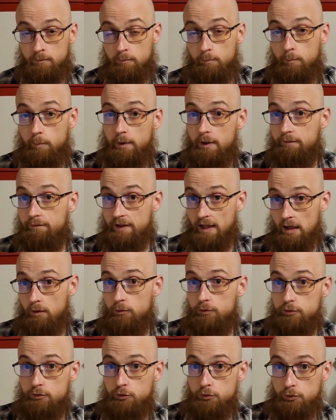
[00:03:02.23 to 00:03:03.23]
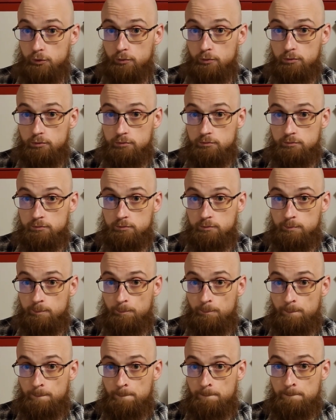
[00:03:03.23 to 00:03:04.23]
But if that was true,
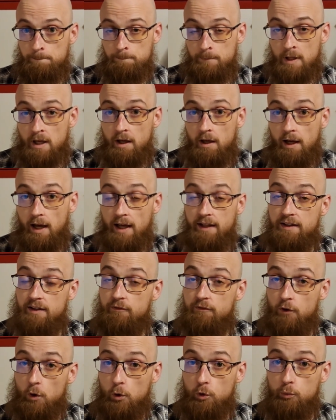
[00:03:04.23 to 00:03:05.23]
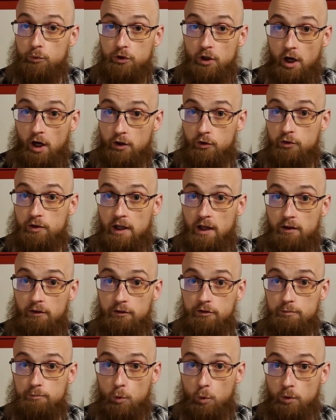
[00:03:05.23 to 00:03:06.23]
and the phone was one hundred
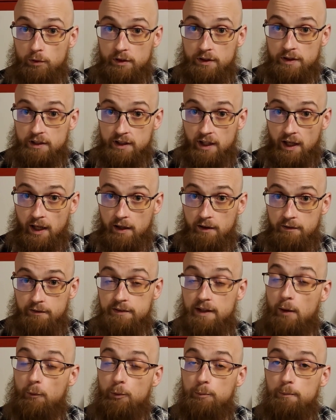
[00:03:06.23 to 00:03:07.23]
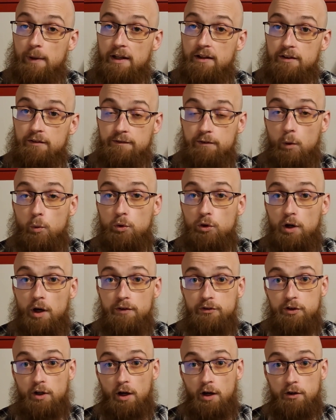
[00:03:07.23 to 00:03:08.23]
dollars more than the case, that would make the phone
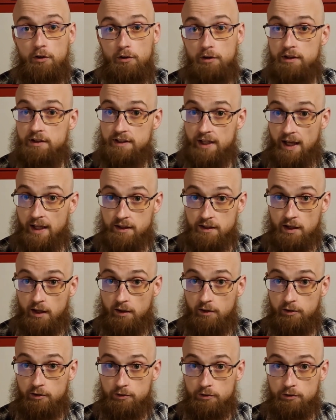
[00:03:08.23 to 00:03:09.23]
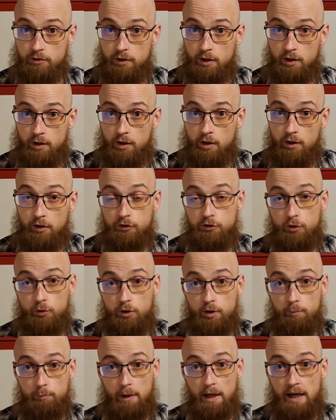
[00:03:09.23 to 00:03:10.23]
cost one hundred ten dollars, so
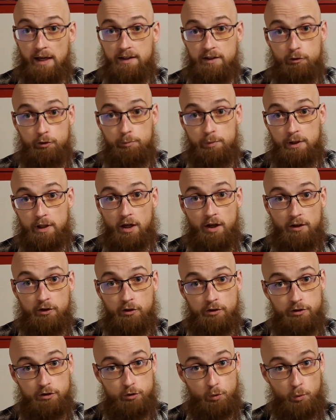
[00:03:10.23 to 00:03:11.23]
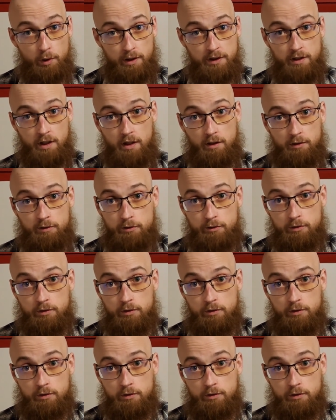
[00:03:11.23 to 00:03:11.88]
combined it would be one hundred twenty dollars.